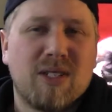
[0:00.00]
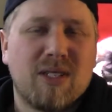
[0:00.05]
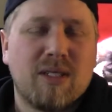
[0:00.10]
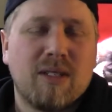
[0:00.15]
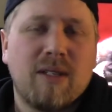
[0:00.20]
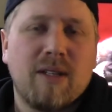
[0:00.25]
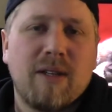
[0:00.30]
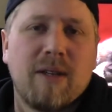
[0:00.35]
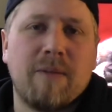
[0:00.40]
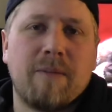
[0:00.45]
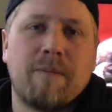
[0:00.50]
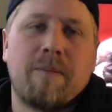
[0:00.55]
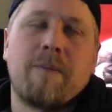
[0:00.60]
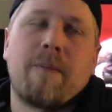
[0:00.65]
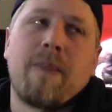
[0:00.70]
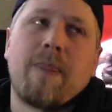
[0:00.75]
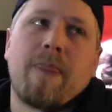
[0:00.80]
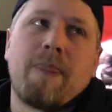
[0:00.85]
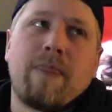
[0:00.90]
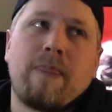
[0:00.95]
personally,
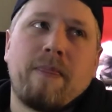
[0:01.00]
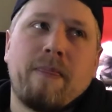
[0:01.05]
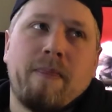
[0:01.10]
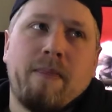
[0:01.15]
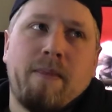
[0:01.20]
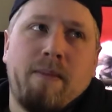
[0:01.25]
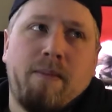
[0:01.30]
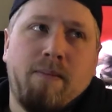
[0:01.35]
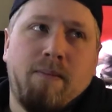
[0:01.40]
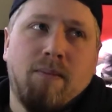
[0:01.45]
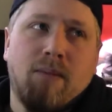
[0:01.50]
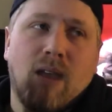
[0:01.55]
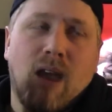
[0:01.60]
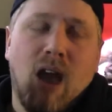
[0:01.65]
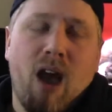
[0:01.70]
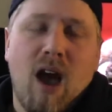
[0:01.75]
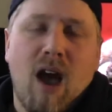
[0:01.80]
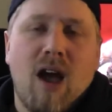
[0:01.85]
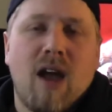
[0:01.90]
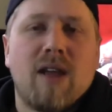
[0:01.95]

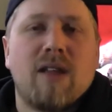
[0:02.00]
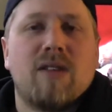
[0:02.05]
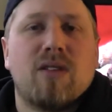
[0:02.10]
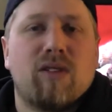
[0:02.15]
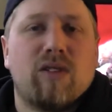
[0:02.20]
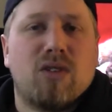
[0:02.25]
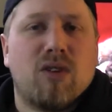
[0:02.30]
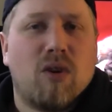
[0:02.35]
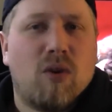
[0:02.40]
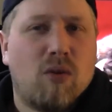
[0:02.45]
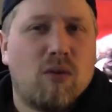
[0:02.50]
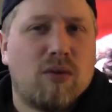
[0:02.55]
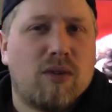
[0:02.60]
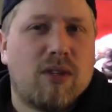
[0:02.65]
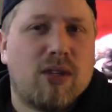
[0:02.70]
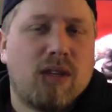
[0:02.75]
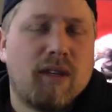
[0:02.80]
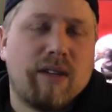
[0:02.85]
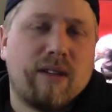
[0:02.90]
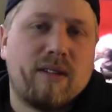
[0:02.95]
I
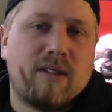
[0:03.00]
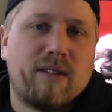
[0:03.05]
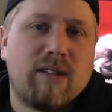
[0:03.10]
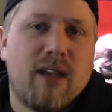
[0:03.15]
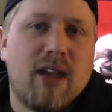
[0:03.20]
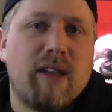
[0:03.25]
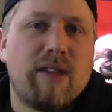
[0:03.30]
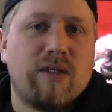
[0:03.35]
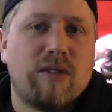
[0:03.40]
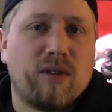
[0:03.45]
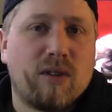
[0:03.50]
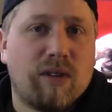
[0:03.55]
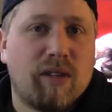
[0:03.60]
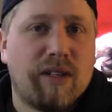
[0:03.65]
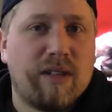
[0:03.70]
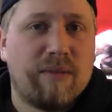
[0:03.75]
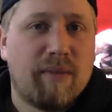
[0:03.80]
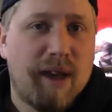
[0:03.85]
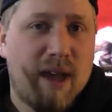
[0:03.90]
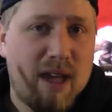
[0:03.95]
don't tend to
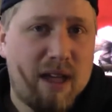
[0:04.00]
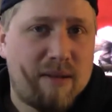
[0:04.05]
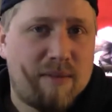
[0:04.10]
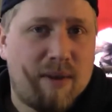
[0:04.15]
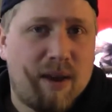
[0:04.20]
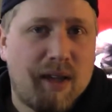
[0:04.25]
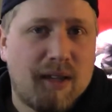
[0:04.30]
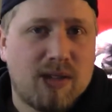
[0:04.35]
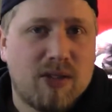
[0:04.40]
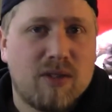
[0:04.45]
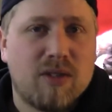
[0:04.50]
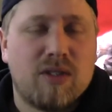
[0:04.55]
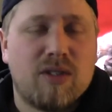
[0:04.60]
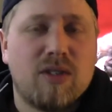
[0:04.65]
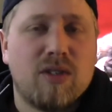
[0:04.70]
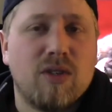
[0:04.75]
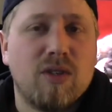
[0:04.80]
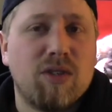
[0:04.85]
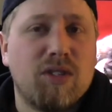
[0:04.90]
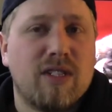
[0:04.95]
clean my
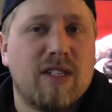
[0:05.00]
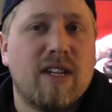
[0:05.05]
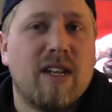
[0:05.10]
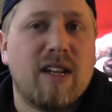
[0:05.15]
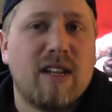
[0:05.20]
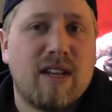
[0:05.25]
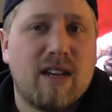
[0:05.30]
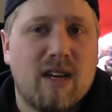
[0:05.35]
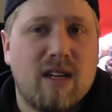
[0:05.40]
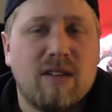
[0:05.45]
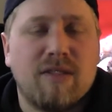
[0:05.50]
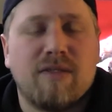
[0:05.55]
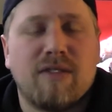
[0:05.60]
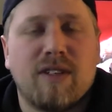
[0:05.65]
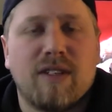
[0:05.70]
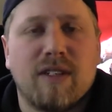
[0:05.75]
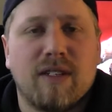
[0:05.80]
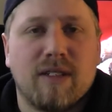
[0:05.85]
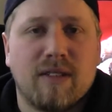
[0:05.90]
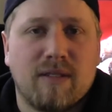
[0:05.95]
atomizers using any kind
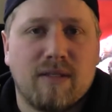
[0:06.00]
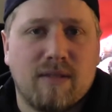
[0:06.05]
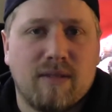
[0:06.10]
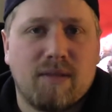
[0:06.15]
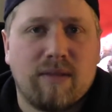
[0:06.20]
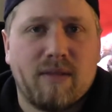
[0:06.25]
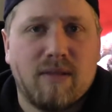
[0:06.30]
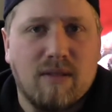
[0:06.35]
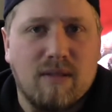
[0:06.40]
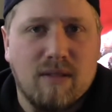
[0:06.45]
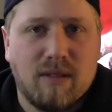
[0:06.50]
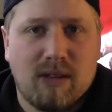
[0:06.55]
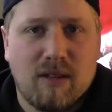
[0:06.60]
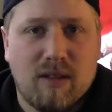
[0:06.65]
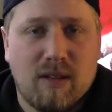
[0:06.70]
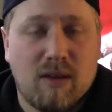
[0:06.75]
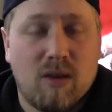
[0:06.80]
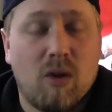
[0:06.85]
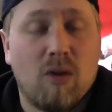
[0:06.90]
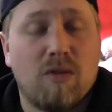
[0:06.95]
of
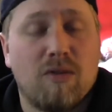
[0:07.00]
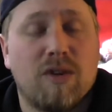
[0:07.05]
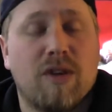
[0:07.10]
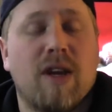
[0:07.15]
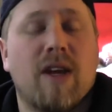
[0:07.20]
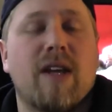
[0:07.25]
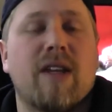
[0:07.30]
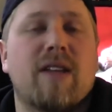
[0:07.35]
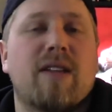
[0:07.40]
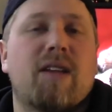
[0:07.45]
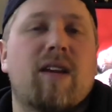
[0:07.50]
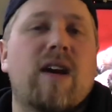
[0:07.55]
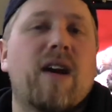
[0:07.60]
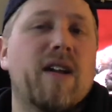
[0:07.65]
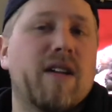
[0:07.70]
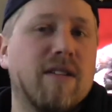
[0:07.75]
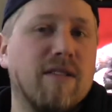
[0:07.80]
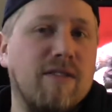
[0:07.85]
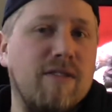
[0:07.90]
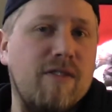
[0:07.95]
an overnight
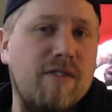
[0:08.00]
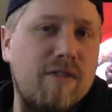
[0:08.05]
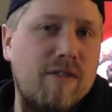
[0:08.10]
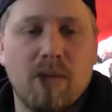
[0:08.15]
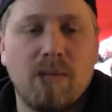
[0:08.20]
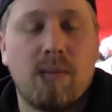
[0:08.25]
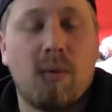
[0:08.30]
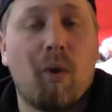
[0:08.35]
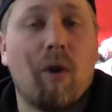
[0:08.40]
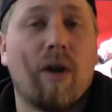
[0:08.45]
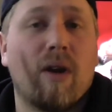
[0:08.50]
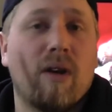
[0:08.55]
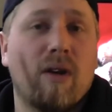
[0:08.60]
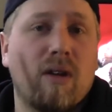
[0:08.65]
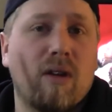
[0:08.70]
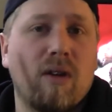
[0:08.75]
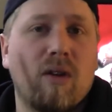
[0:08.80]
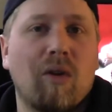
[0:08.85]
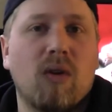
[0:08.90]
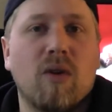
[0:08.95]
kind of
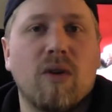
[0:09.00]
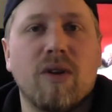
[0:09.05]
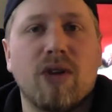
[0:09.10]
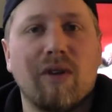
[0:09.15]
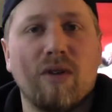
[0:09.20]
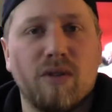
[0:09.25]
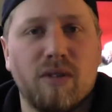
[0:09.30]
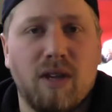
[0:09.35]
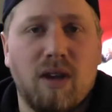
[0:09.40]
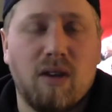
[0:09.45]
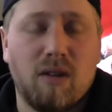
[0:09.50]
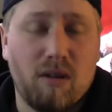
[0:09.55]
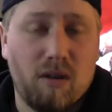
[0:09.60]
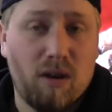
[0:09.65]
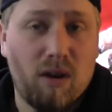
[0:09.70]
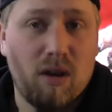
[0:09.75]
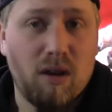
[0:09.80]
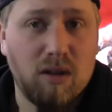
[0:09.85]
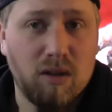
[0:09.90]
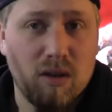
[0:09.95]
boil or use
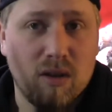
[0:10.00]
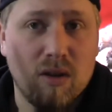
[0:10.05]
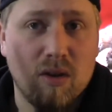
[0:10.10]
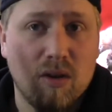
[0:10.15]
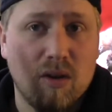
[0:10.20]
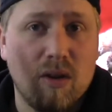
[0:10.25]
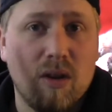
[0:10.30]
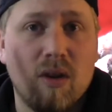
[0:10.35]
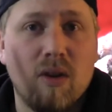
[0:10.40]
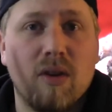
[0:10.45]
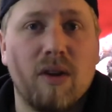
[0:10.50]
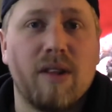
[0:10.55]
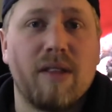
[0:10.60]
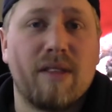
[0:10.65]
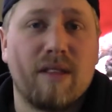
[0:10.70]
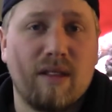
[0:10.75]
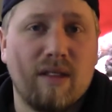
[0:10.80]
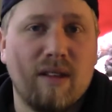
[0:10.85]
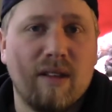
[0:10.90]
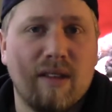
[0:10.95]
alcohol or
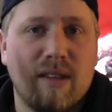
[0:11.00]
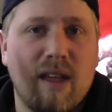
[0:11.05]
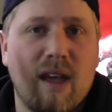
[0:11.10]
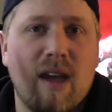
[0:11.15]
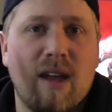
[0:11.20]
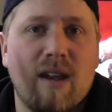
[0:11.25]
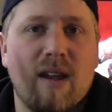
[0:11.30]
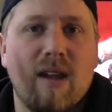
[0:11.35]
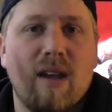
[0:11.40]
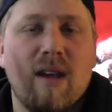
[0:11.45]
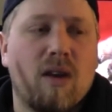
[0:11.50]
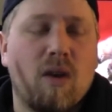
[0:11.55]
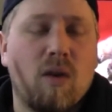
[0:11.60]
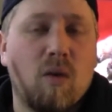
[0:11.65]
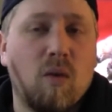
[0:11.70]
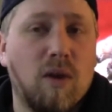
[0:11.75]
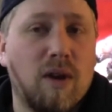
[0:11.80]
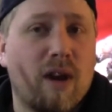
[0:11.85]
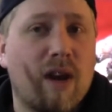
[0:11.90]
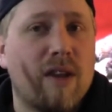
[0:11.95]
anything like that.
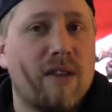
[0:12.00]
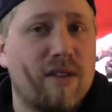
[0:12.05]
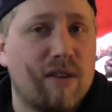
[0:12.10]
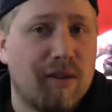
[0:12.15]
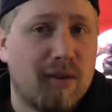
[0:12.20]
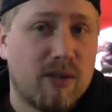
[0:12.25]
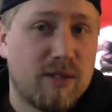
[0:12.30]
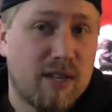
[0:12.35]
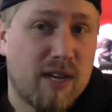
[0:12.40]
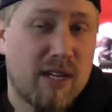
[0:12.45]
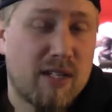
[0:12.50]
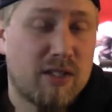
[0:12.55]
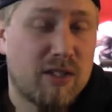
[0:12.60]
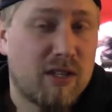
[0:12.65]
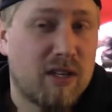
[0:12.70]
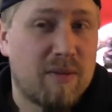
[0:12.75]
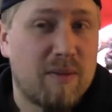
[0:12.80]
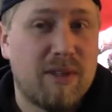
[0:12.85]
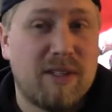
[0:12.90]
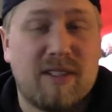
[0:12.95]
What I do is
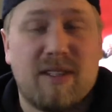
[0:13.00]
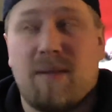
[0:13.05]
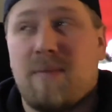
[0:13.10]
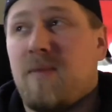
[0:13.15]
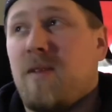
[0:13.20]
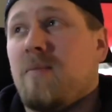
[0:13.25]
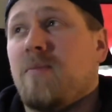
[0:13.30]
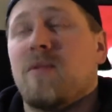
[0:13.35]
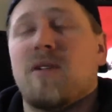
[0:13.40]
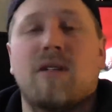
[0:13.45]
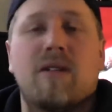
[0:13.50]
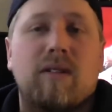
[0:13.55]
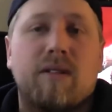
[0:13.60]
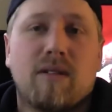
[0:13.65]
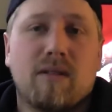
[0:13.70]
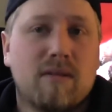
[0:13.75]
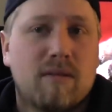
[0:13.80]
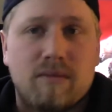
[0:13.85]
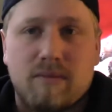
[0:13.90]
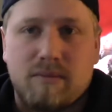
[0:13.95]
actually going to be tip
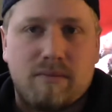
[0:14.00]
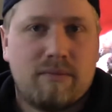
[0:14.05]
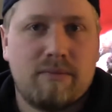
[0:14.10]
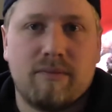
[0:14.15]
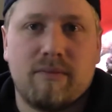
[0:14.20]
number